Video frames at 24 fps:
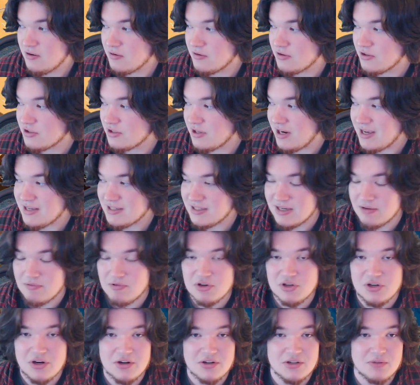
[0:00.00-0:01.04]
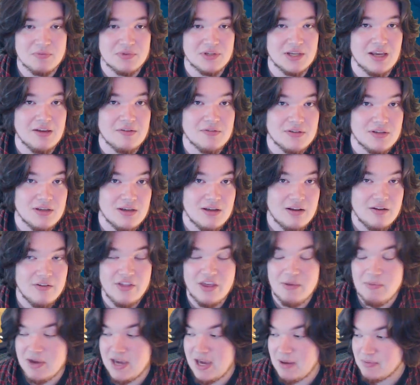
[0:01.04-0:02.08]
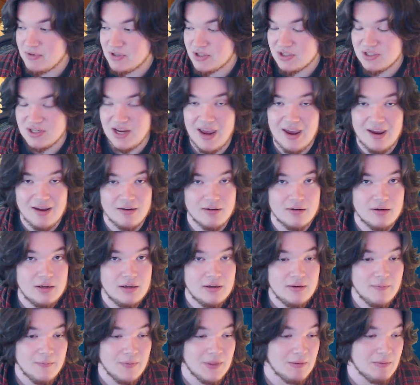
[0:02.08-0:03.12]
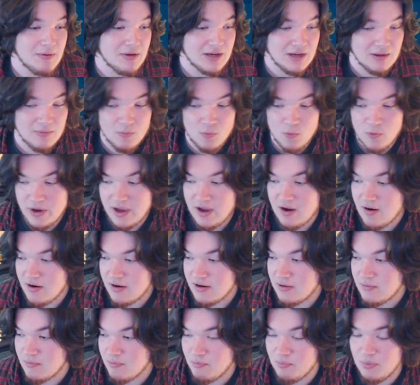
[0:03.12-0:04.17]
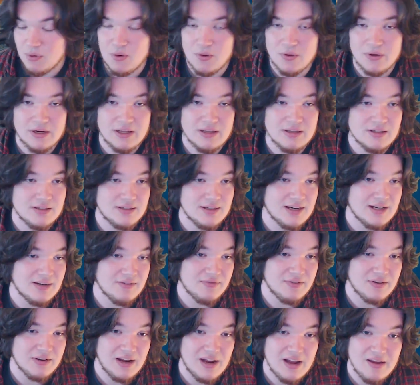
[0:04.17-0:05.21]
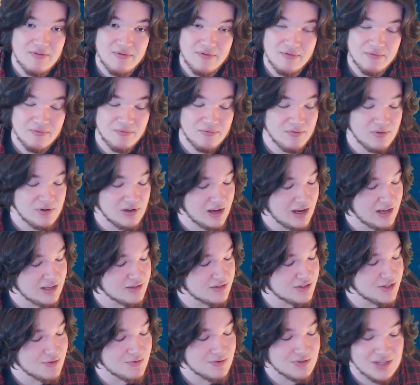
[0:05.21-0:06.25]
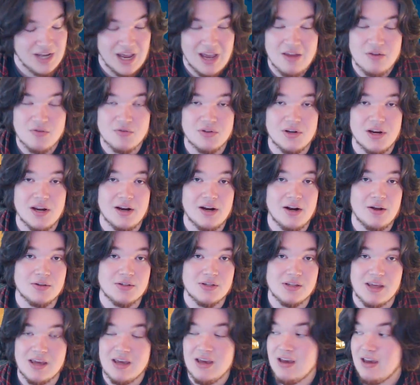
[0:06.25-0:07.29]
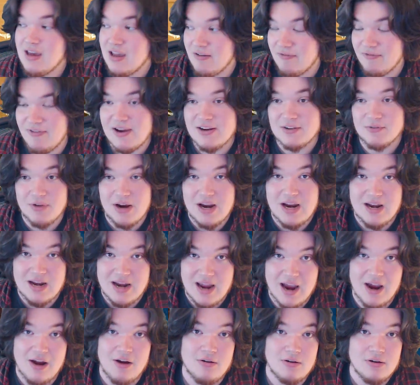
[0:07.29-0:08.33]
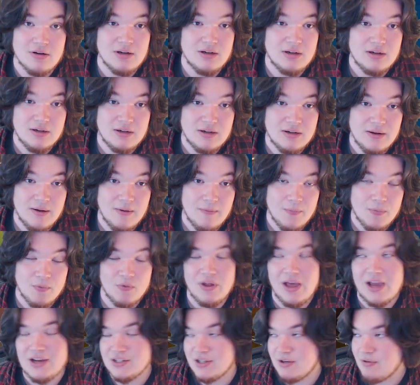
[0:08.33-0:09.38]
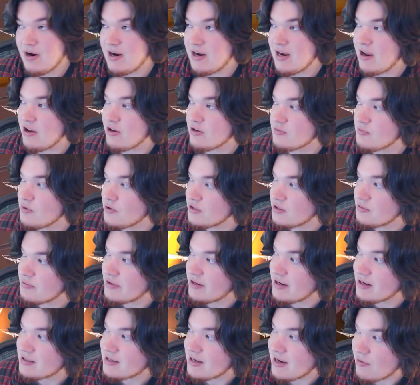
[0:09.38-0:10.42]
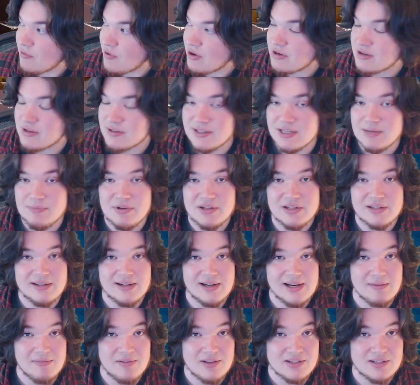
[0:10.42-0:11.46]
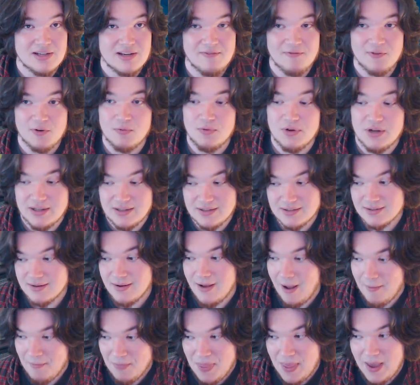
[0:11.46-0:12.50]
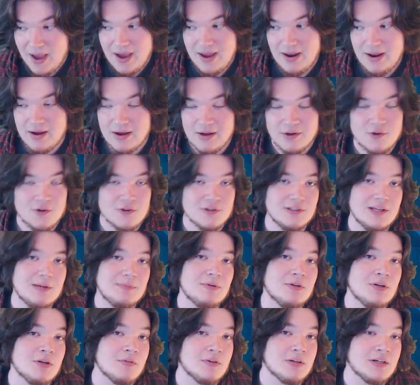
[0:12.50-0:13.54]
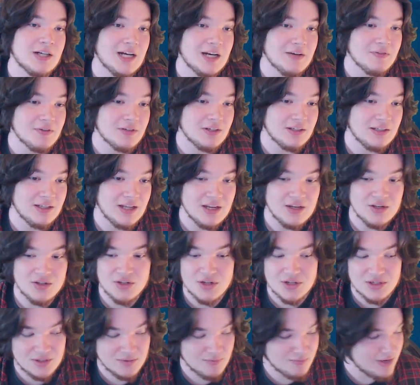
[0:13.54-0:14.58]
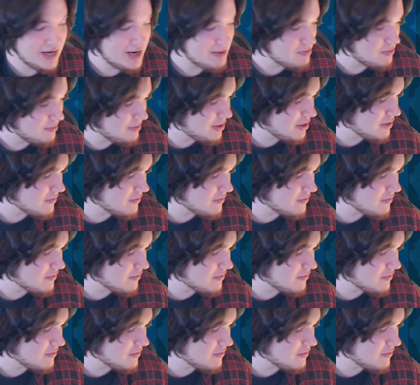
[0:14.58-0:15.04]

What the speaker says: just lazily recharge themselves? They become stale. They become weird and bored and stuff, and I've gotten so dangerously close to that. In fact, right now is mostly because I went to sleep on time last night for once. I'm not underslept and overcoffeed today, just probably